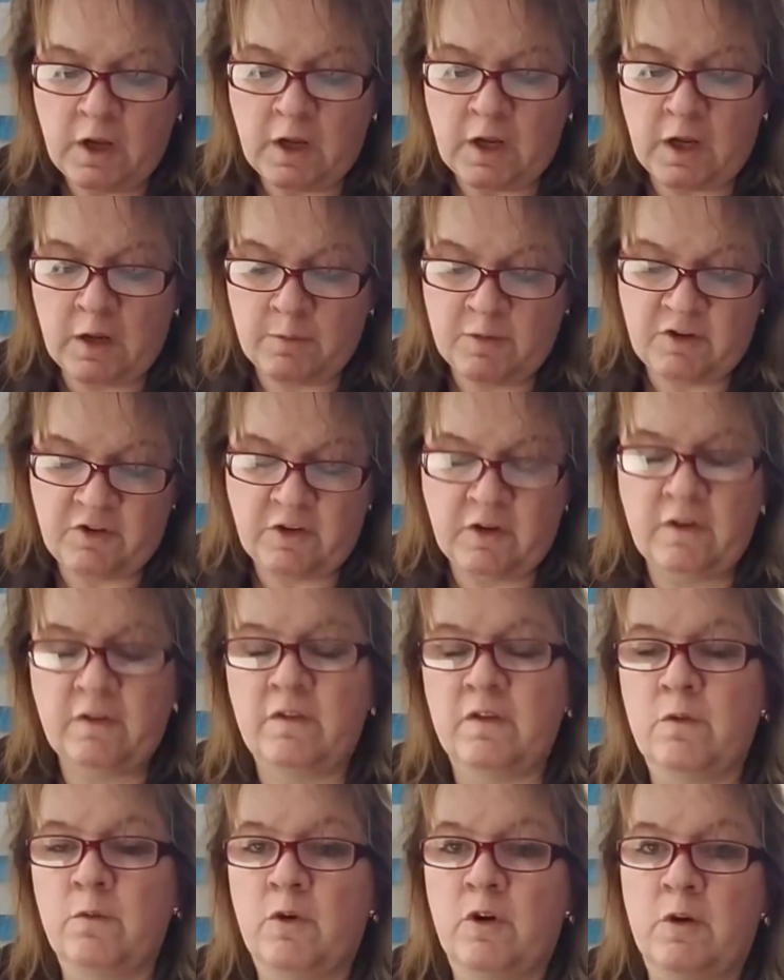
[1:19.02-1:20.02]
Images,
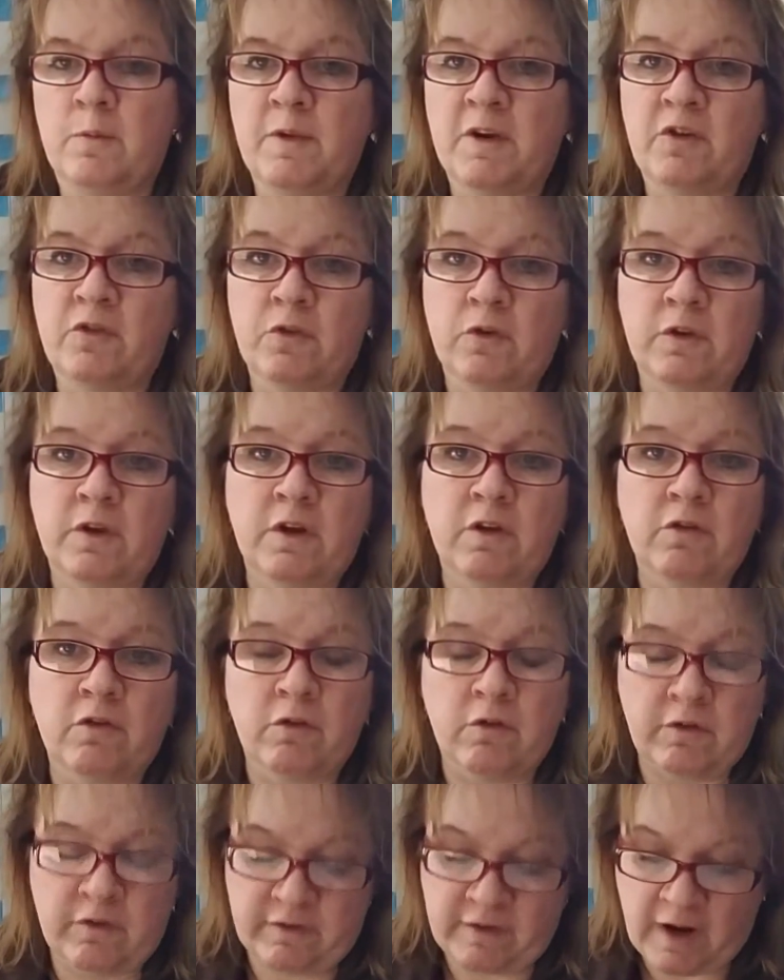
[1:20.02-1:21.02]
you want to make sure they're
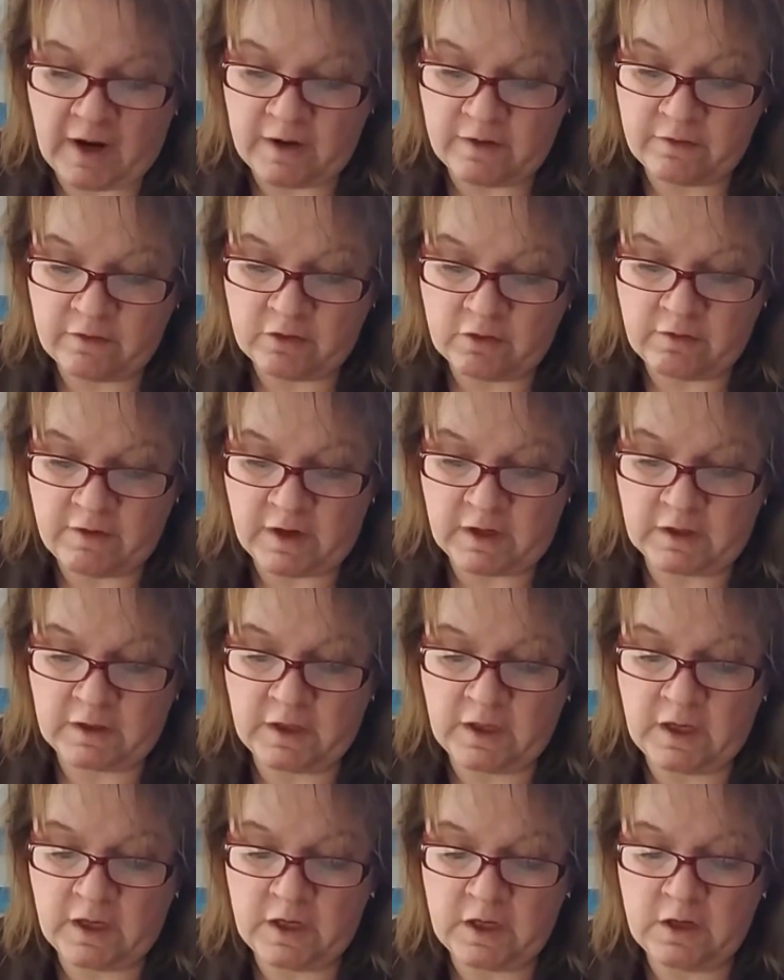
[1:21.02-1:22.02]
sized
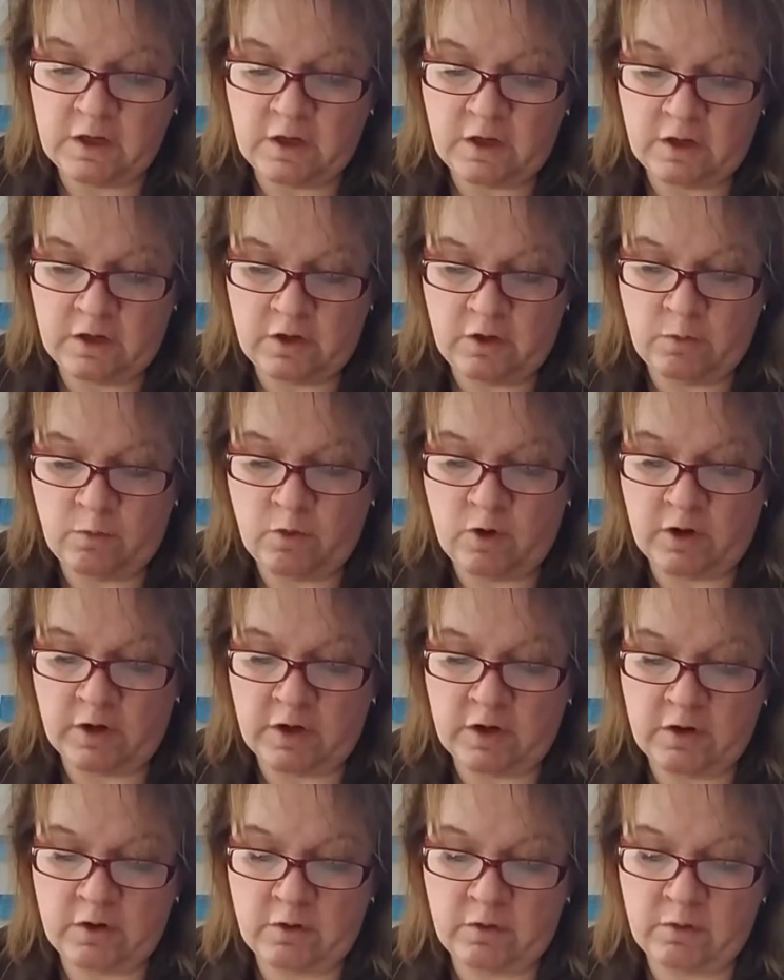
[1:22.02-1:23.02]
correctly. You want to
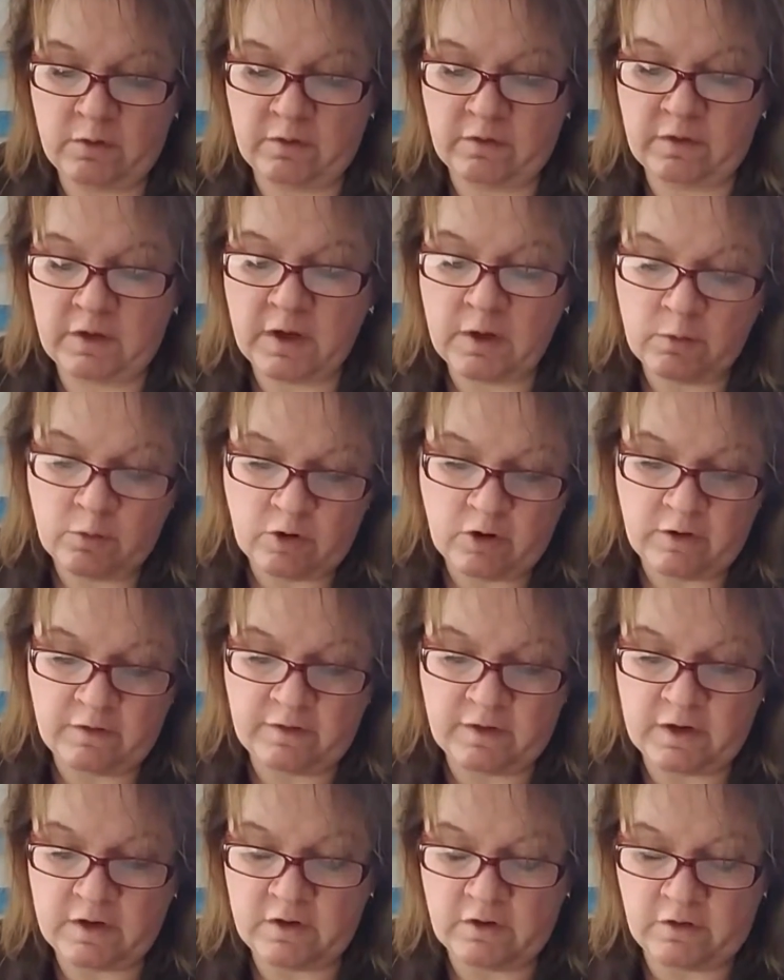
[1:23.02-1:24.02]
use keywords
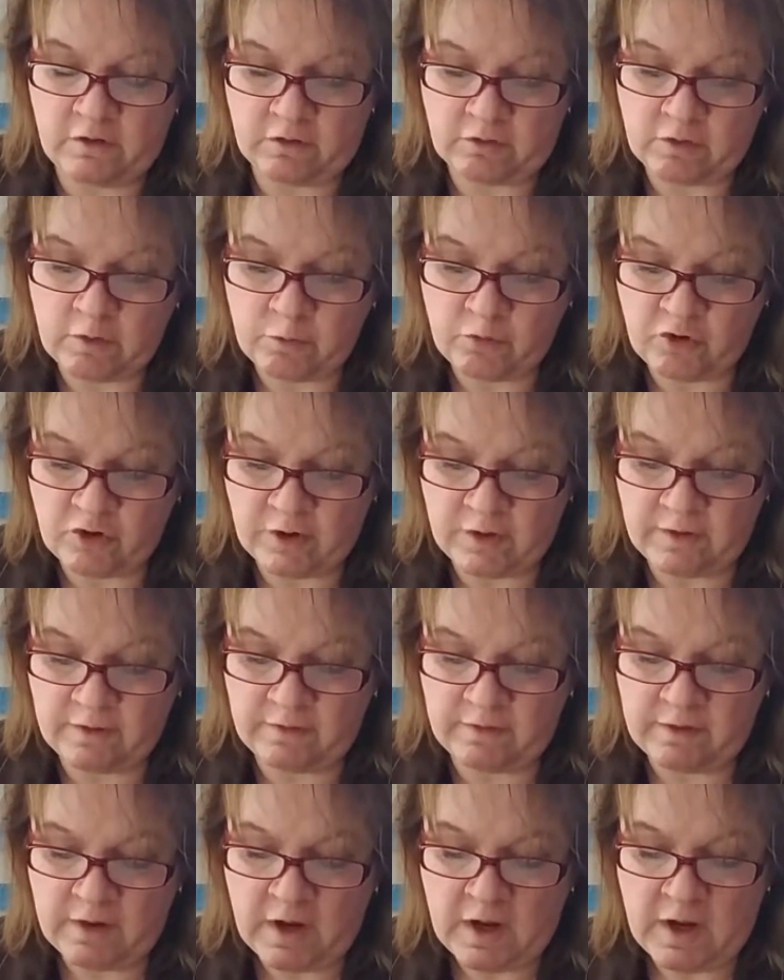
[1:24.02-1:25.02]
in your descriptions.